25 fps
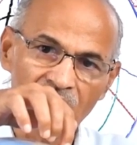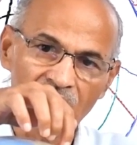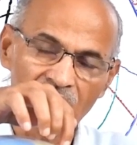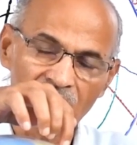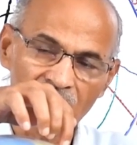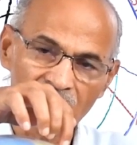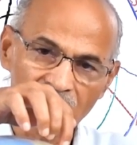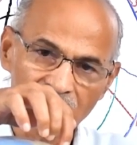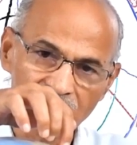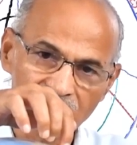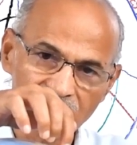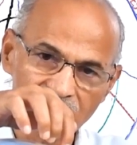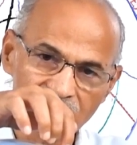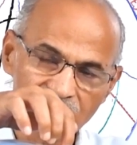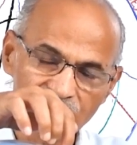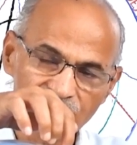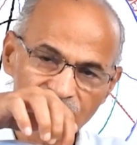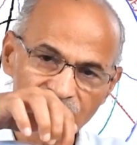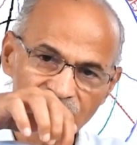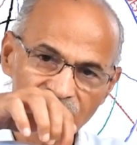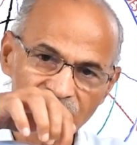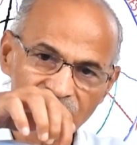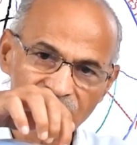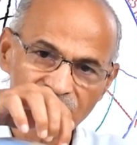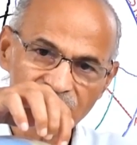Had it
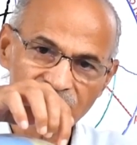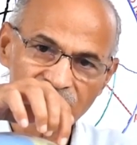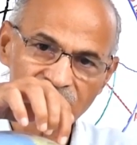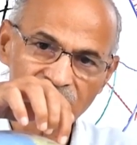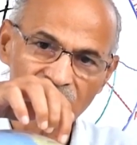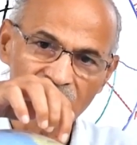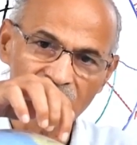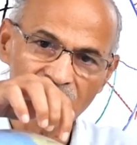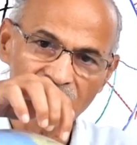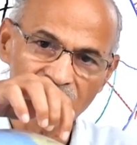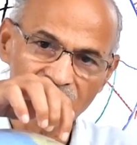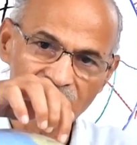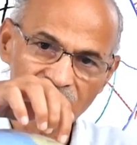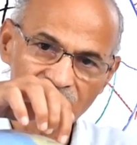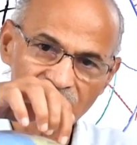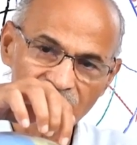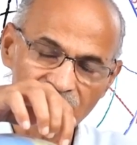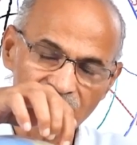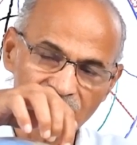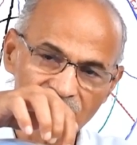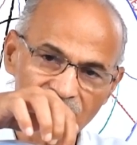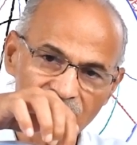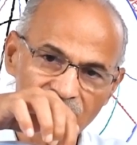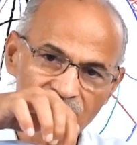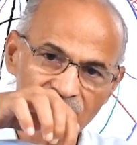been installed
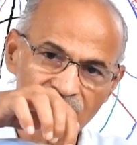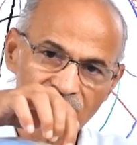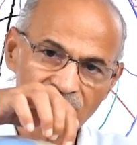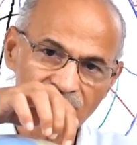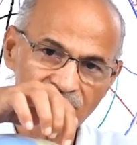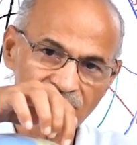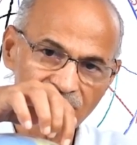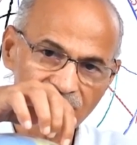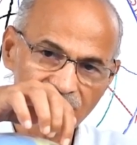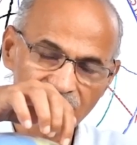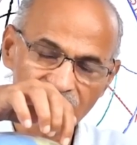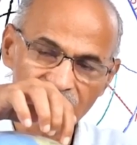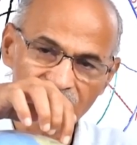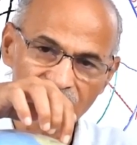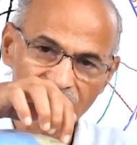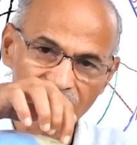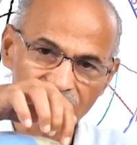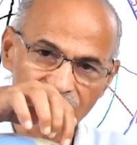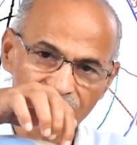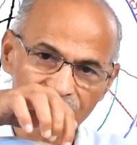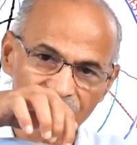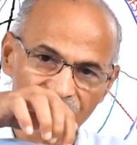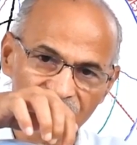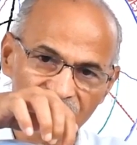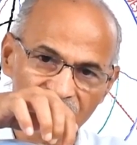there, then
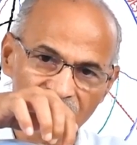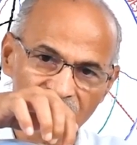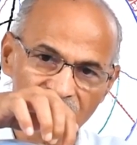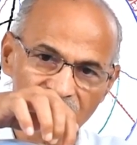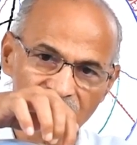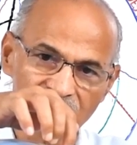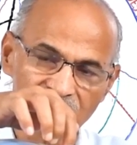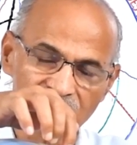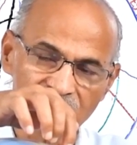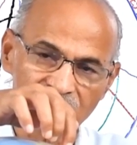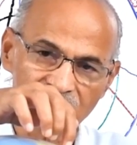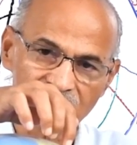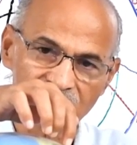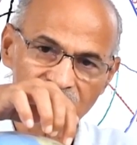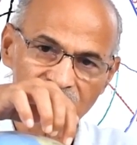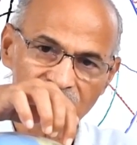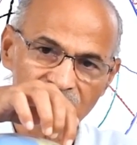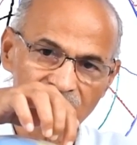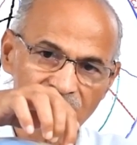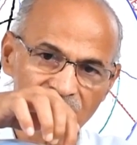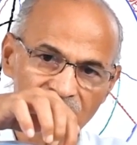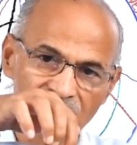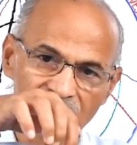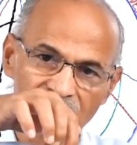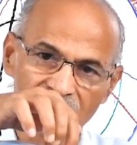this is
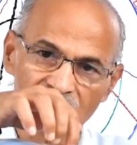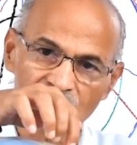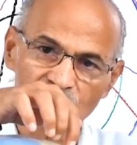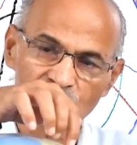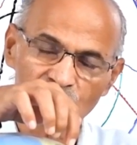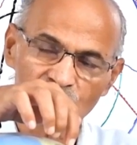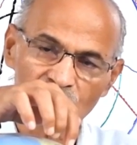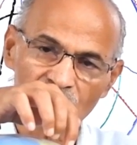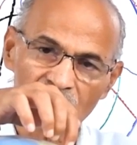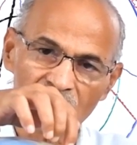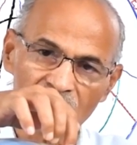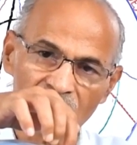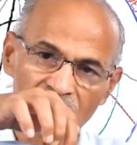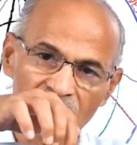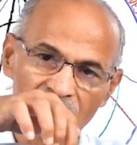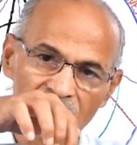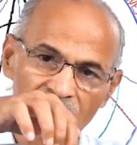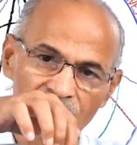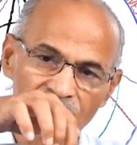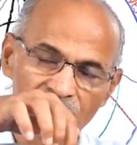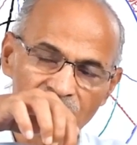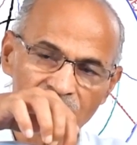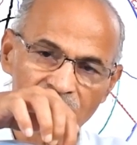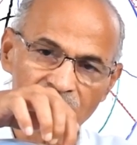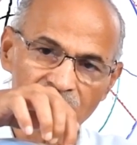natural
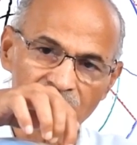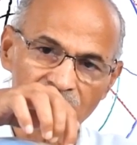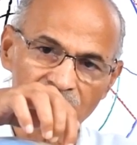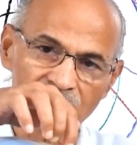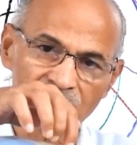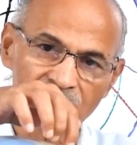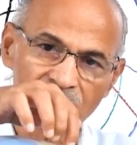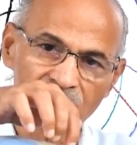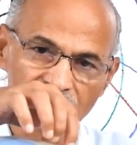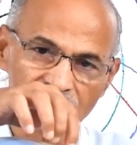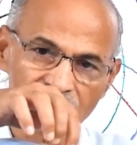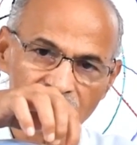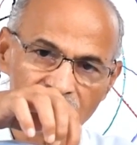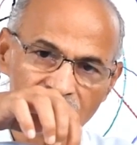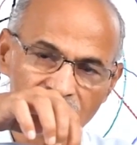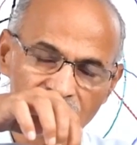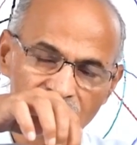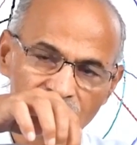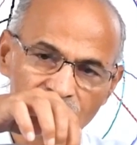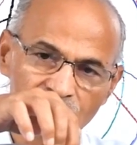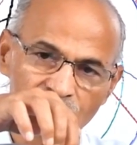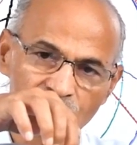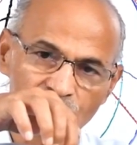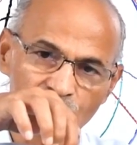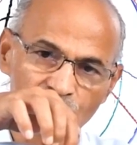calamity
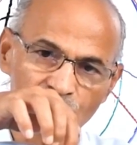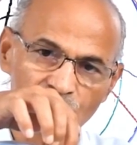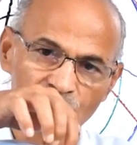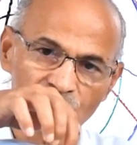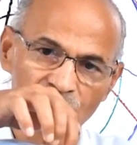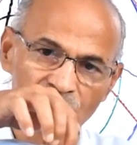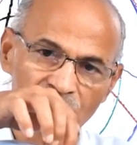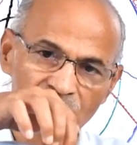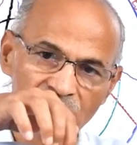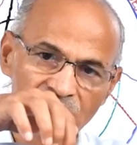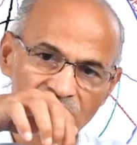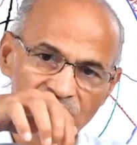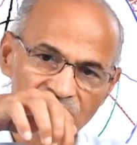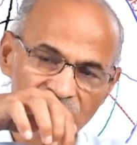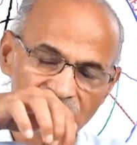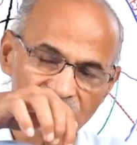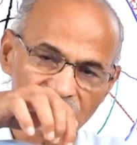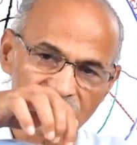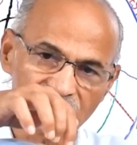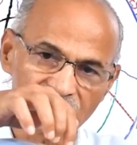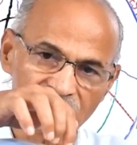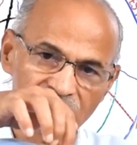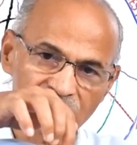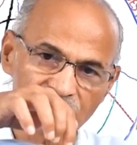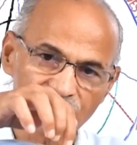due to
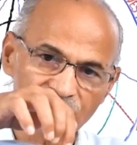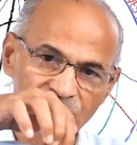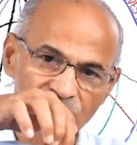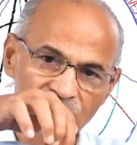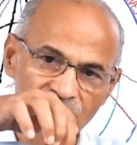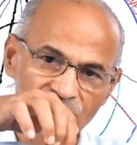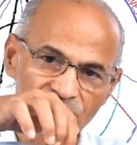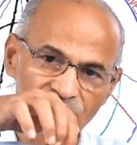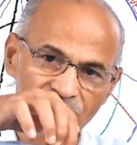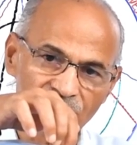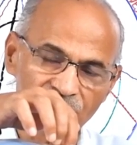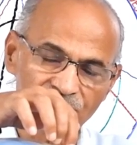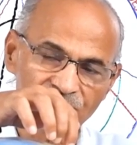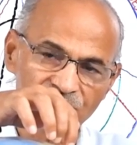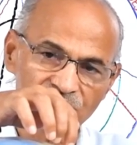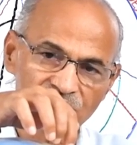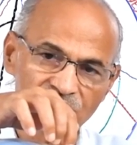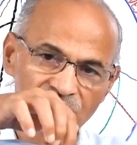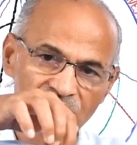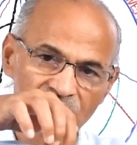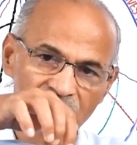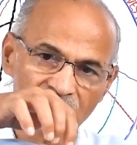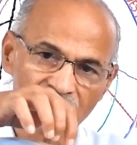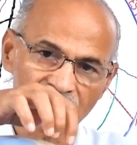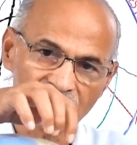seismic waves.
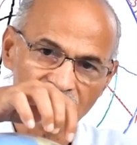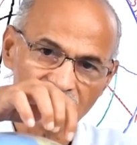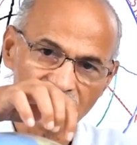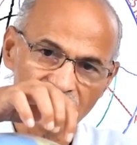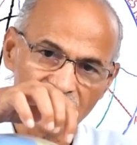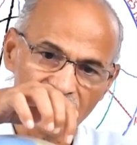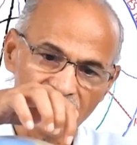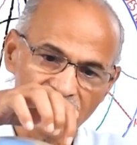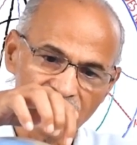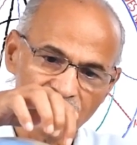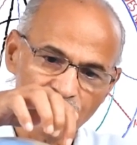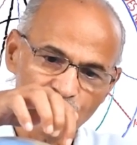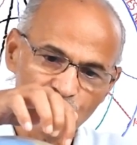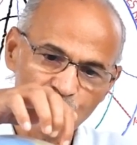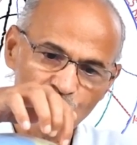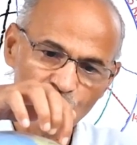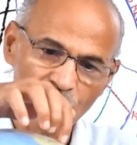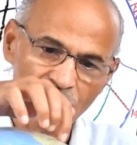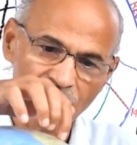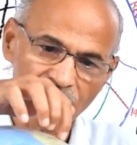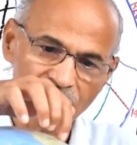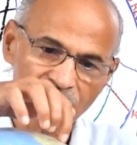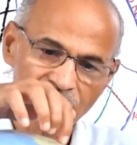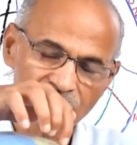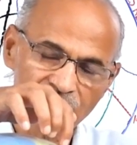That
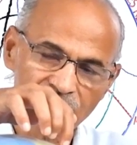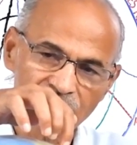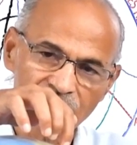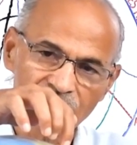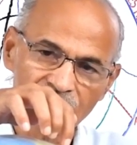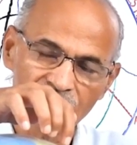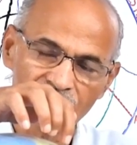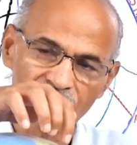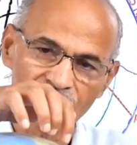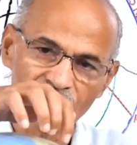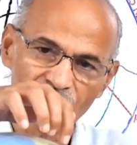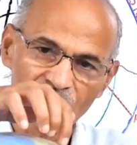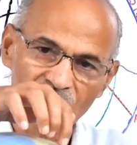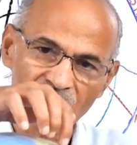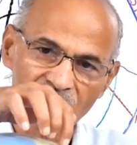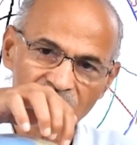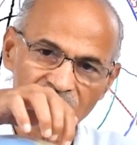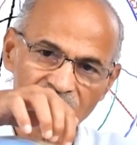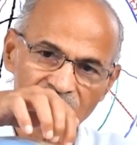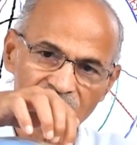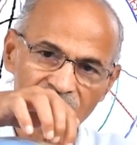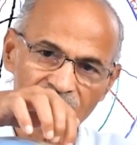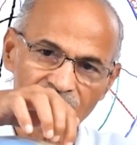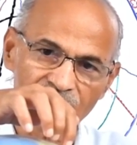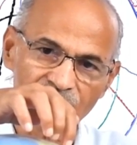point
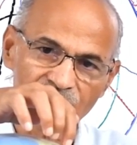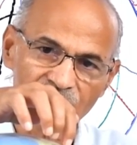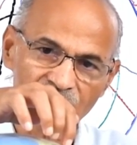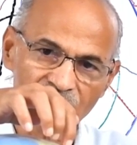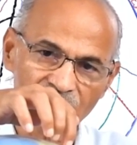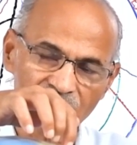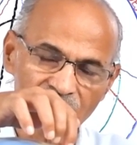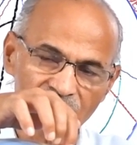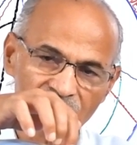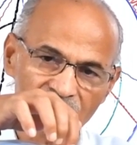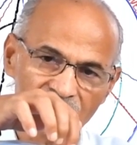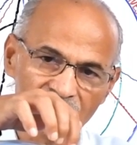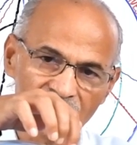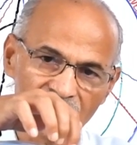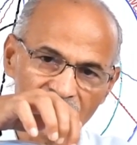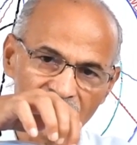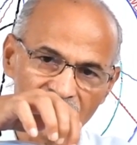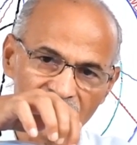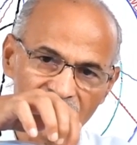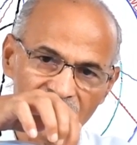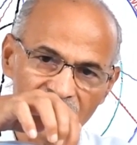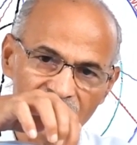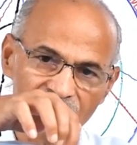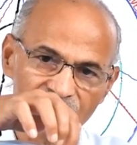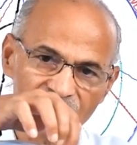might have been
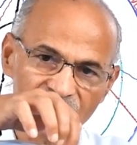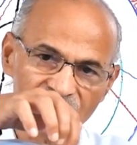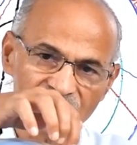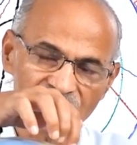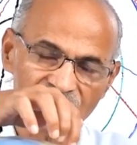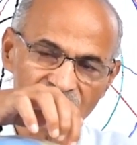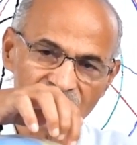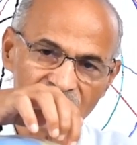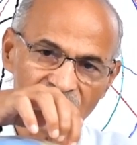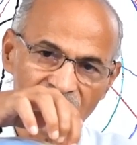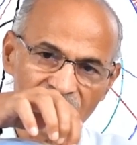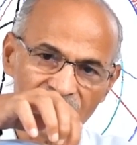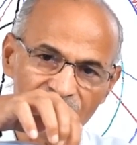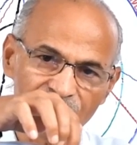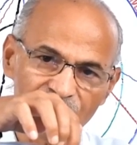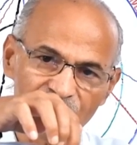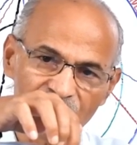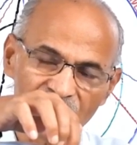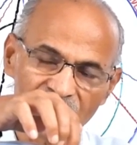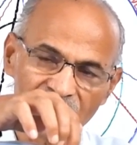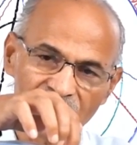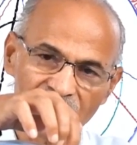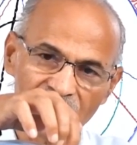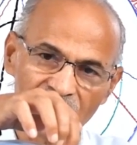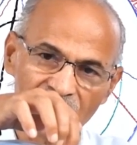damaged
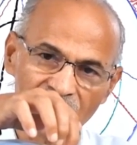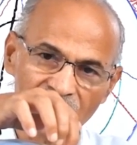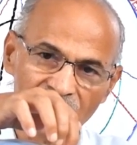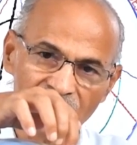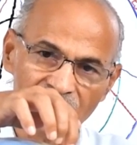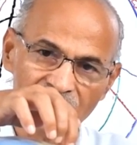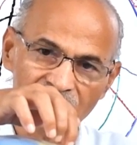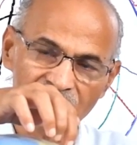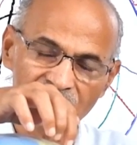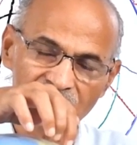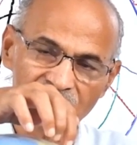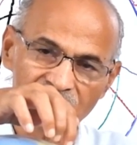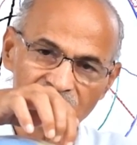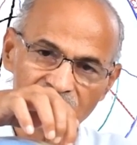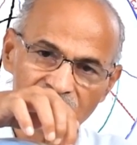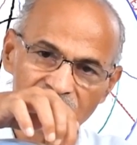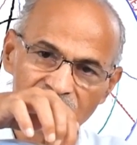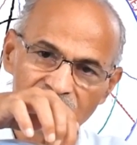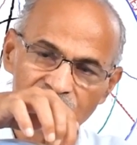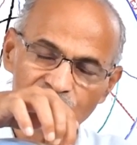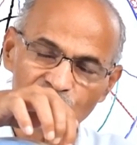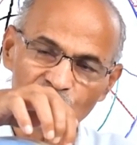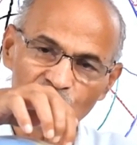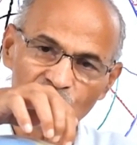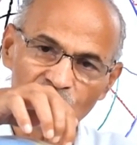completely,
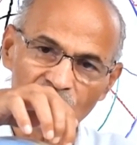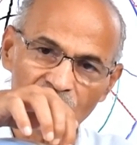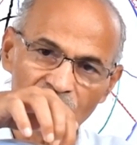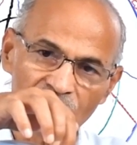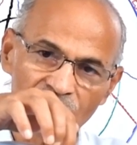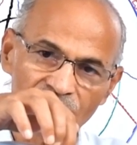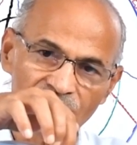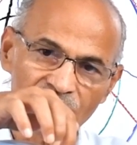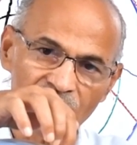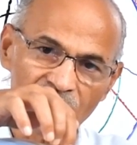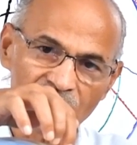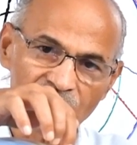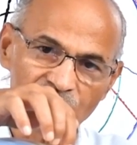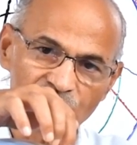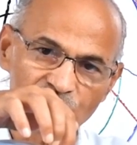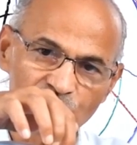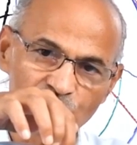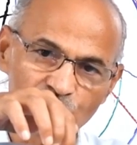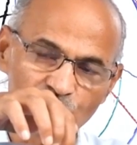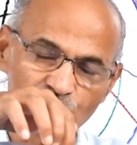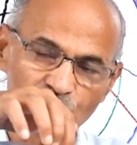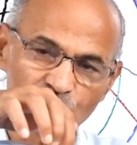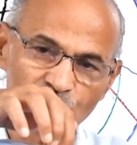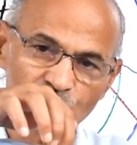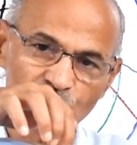seismograph
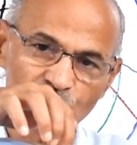also.